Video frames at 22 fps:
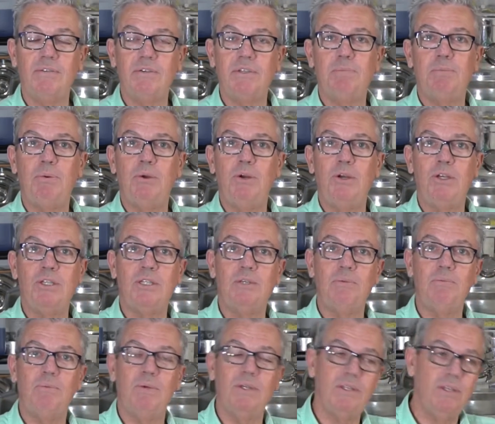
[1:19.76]

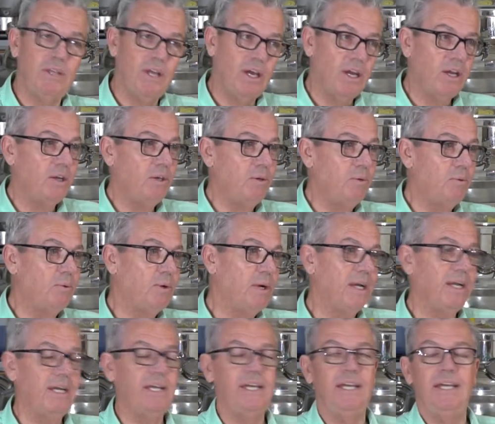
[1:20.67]
person with no
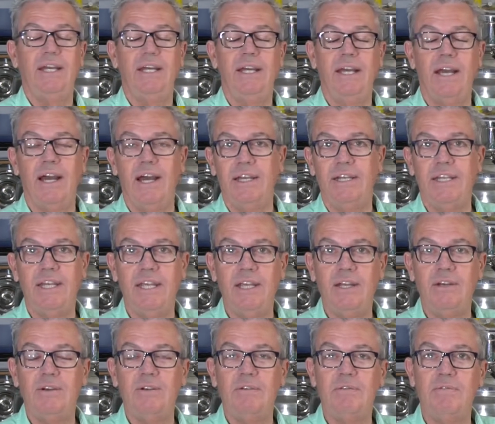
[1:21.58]

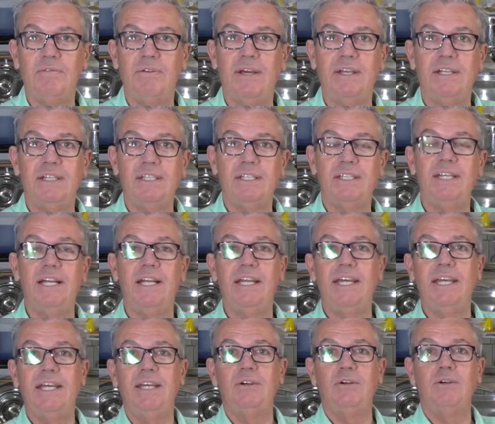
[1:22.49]
idea of
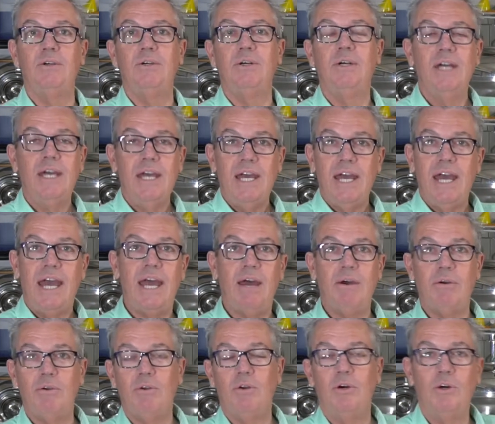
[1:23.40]
distilling or
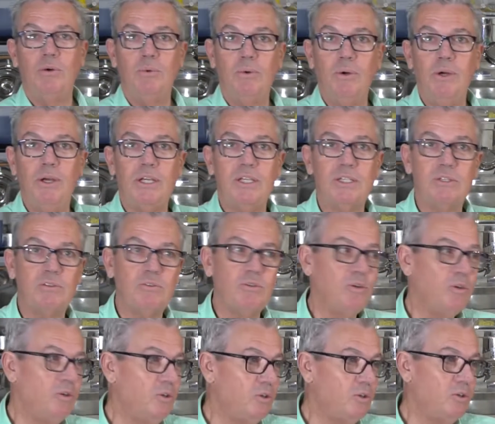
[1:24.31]
how it all works,
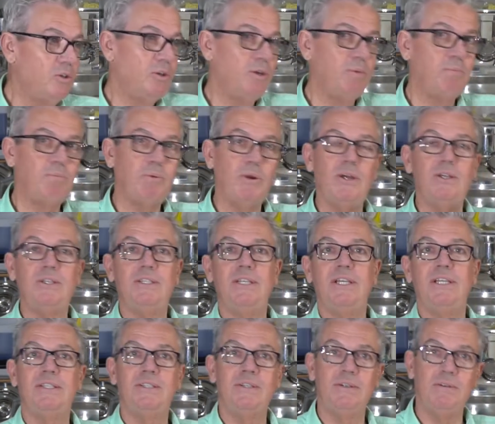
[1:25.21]
through to
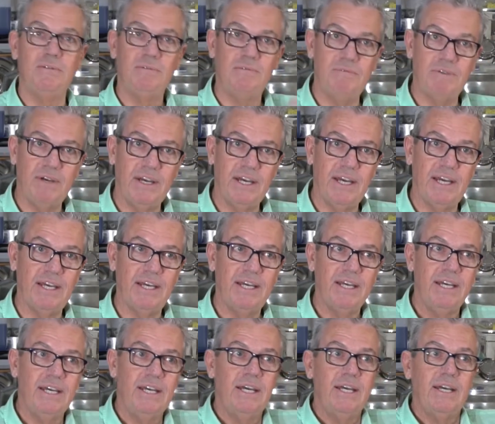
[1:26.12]
process of
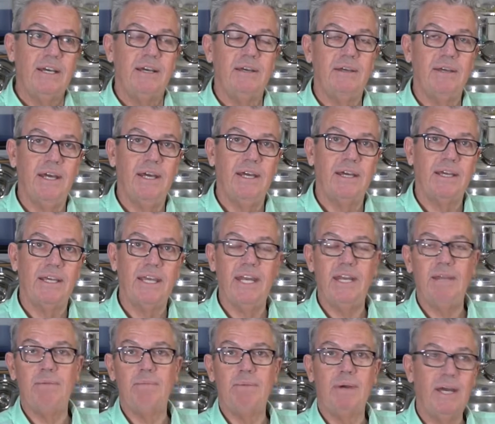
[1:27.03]

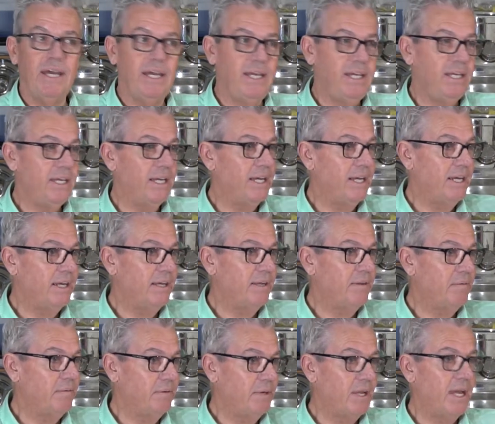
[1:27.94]
getting my
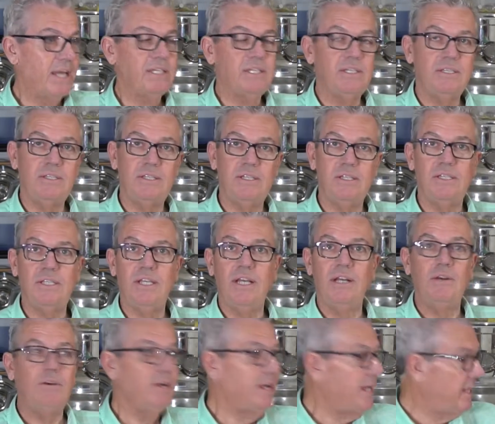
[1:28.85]
licensed
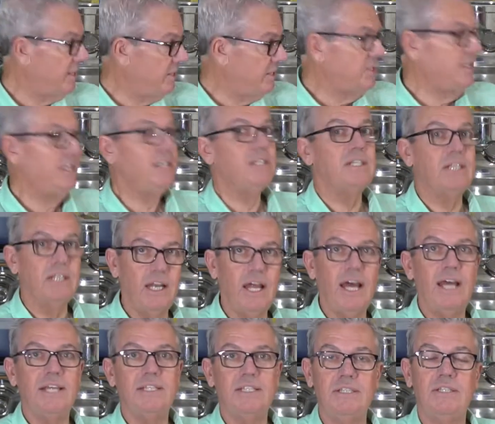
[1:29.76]
distillery. Now this is a
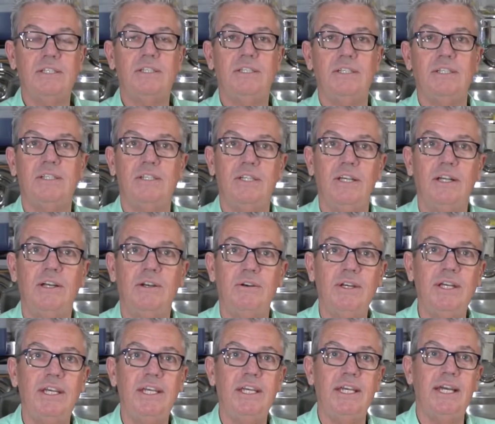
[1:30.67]
licensed
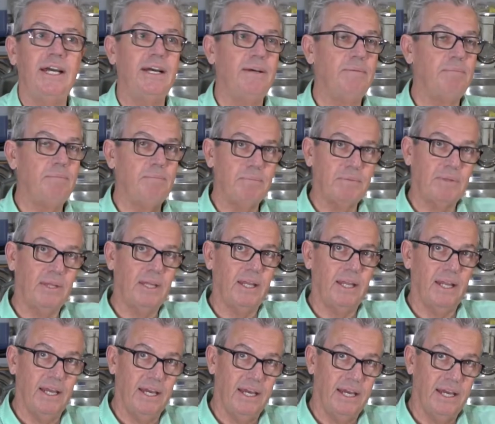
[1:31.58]
distillery,
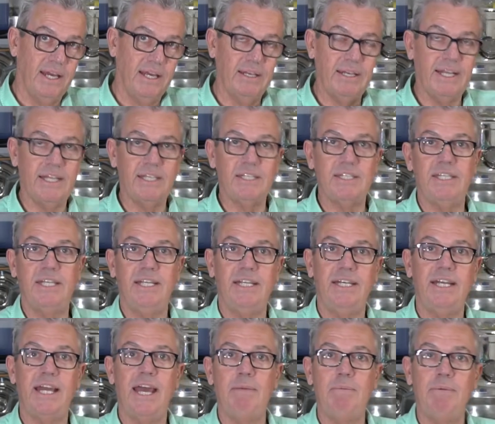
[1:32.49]
that's the
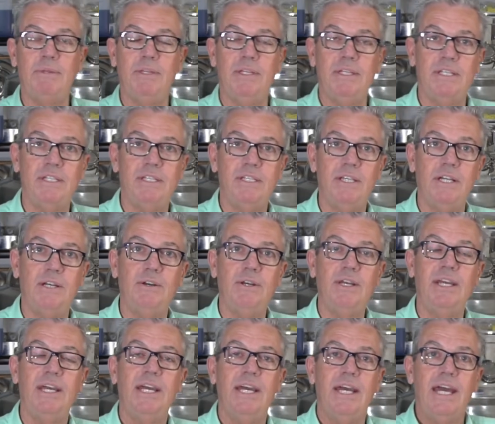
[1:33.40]
name of the
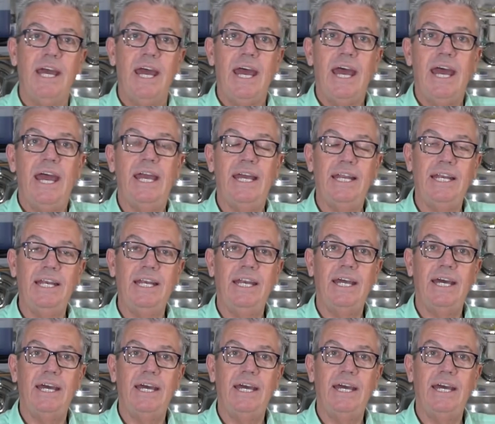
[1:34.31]
distillery, and